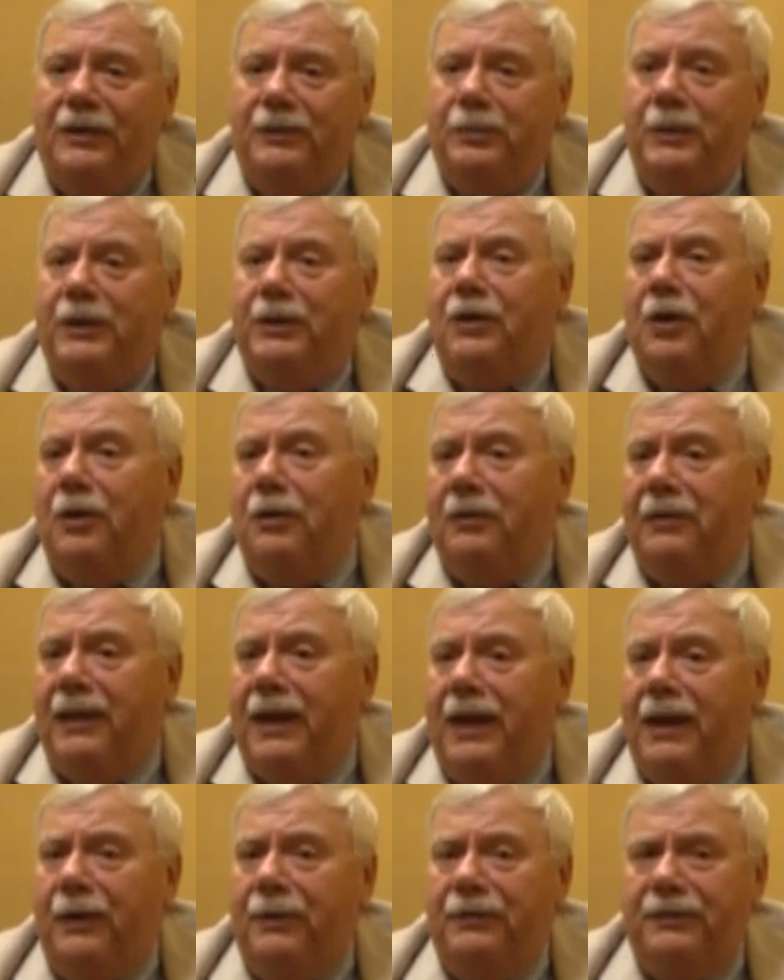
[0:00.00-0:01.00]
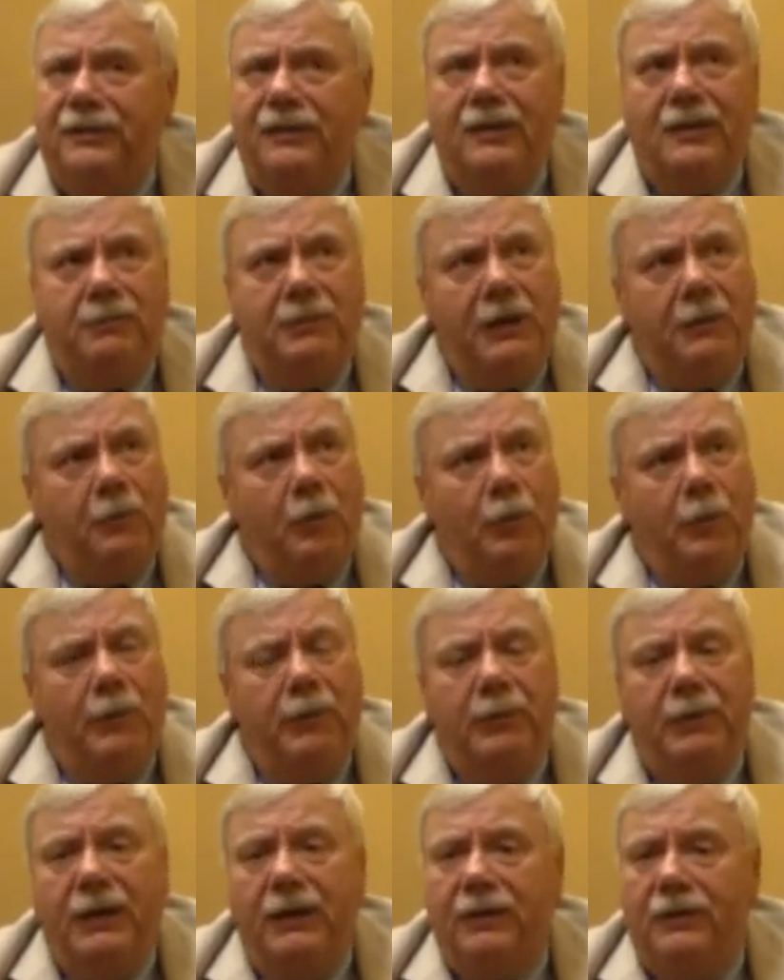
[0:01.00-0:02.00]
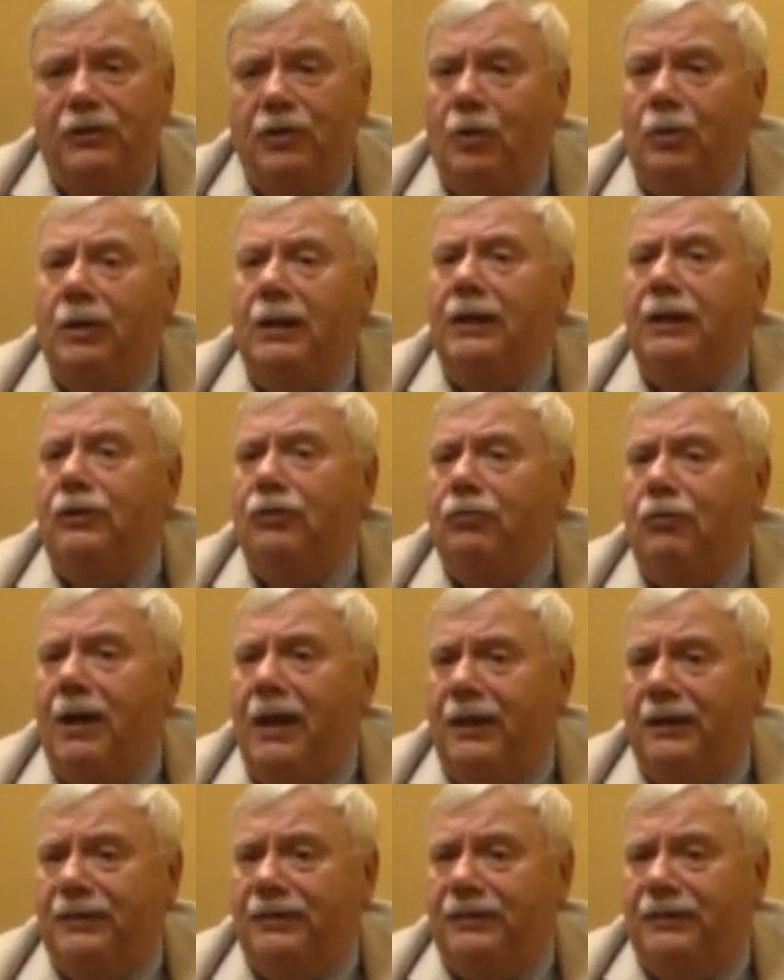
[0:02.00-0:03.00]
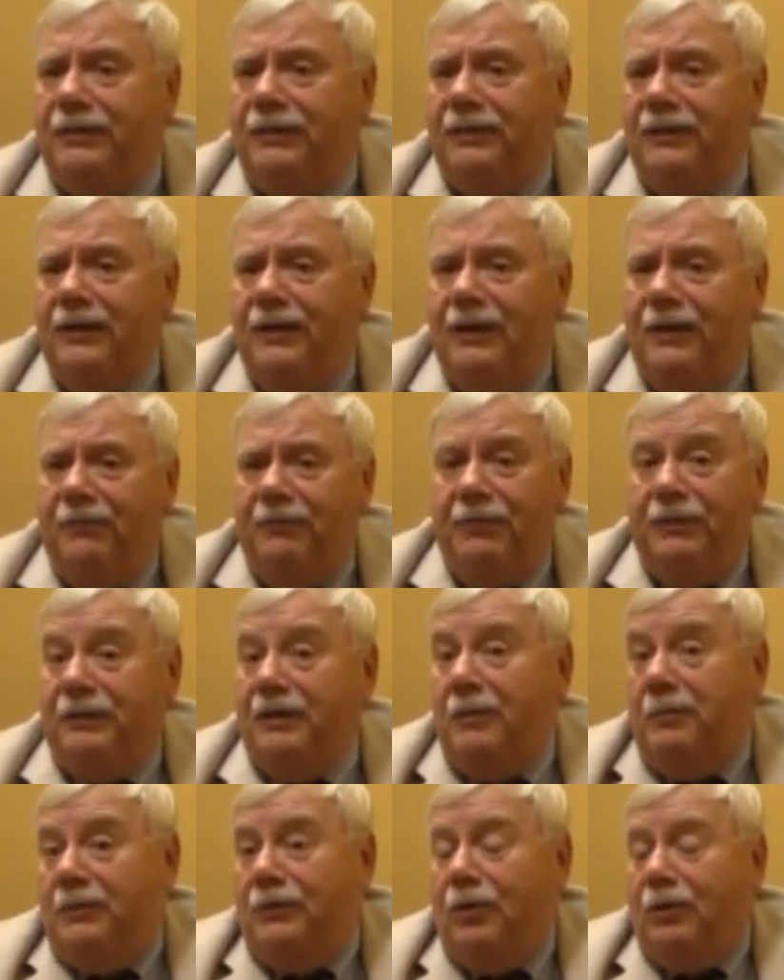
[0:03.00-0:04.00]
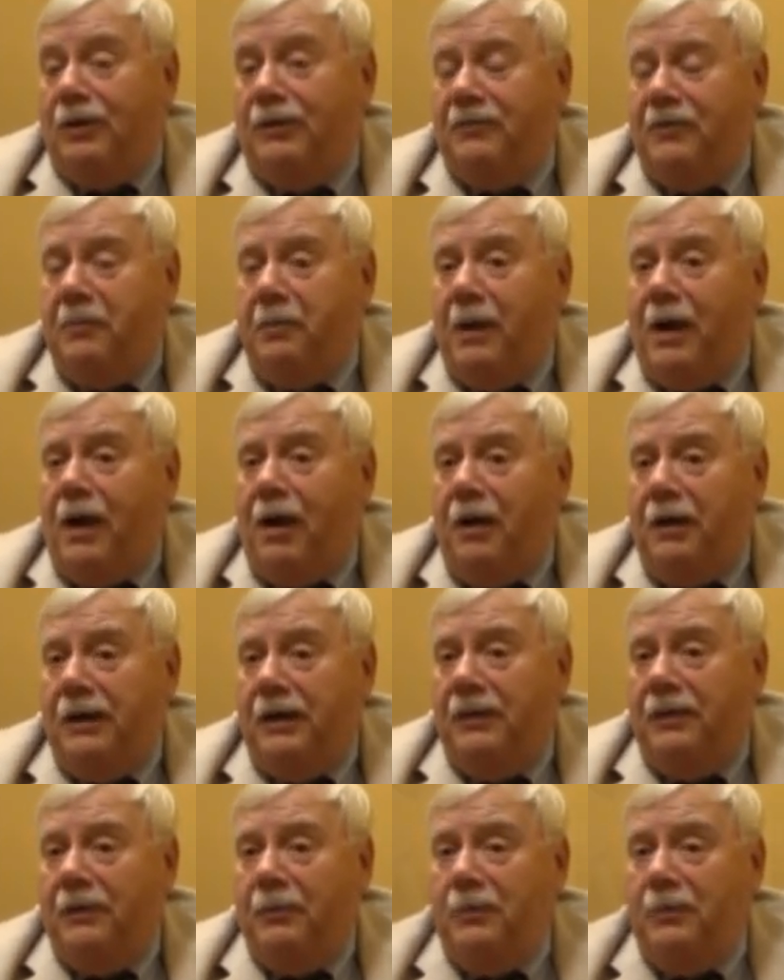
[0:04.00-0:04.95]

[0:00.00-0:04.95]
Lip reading: We'd go to the house and the people would be totally dressed for some sort of a party that was